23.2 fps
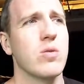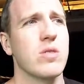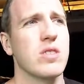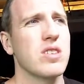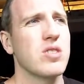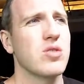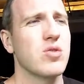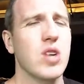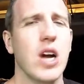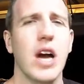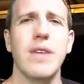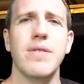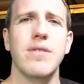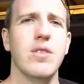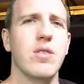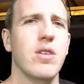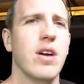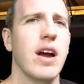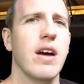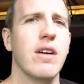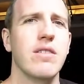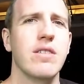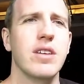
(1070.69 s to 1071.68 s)
Just driving
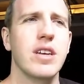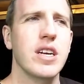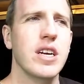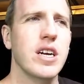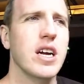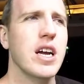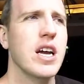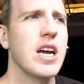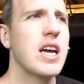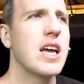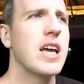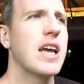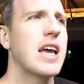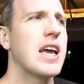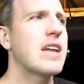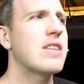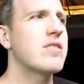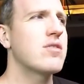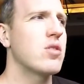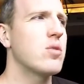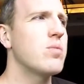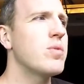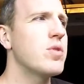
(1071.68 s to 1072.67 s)
around here.
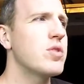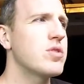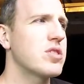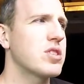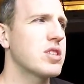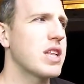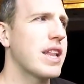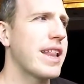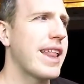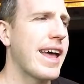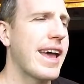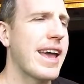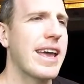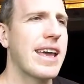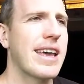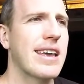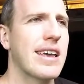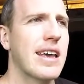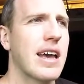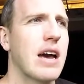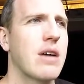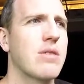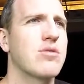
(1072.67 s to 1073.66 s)
It's almost
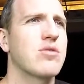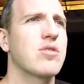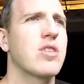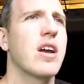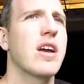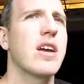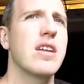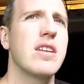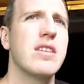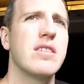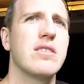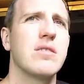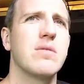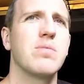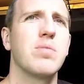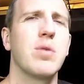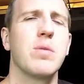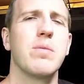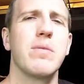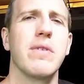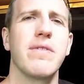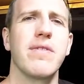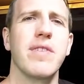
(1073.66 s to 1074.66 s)
like, I was trying to
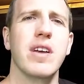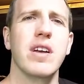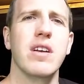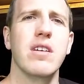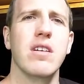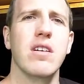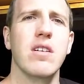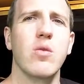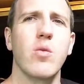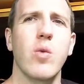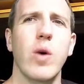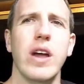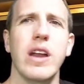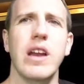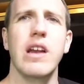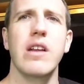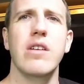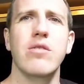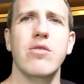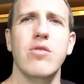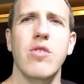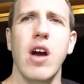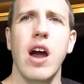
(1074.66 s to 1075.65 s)
put my finger on a way to
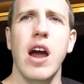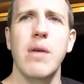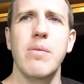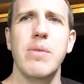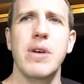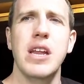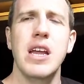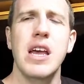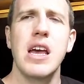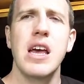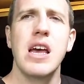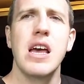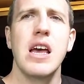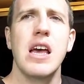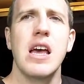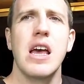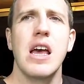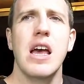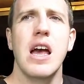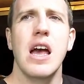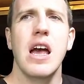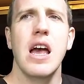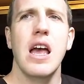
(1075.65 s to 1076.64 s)
describe it.
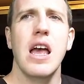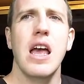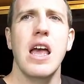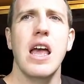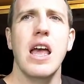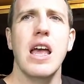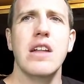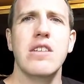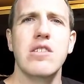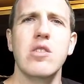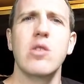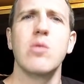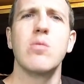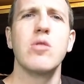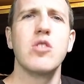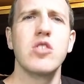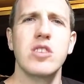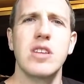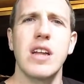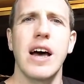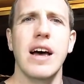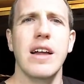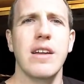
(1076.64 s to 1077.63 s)
It's
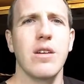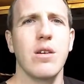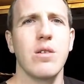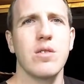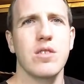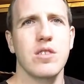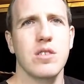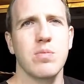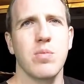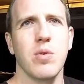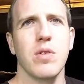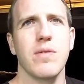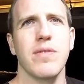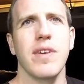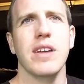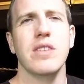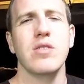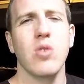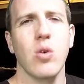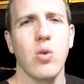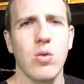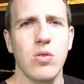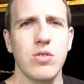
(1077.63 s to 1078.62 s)
almost not noticeable. If I
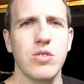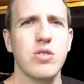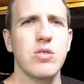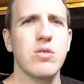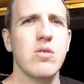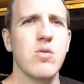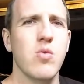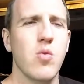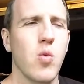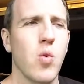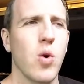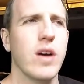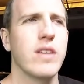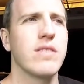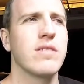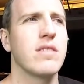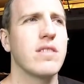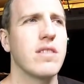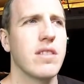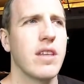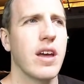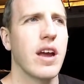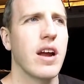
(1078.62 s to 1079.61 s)
told you it
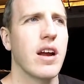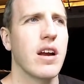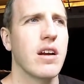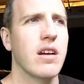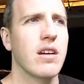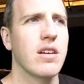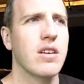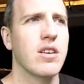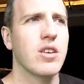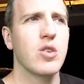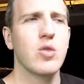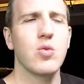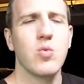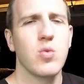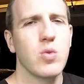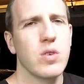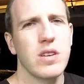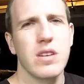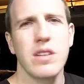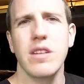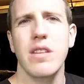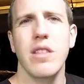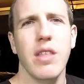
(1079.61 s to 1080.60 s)
wasn't there, you
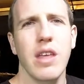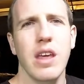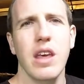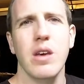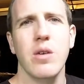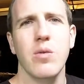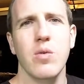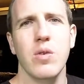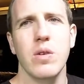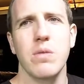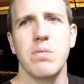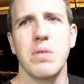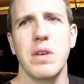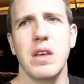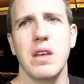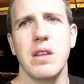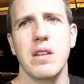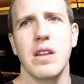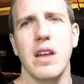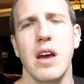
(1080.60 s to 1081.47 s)
wouldn't think it would be.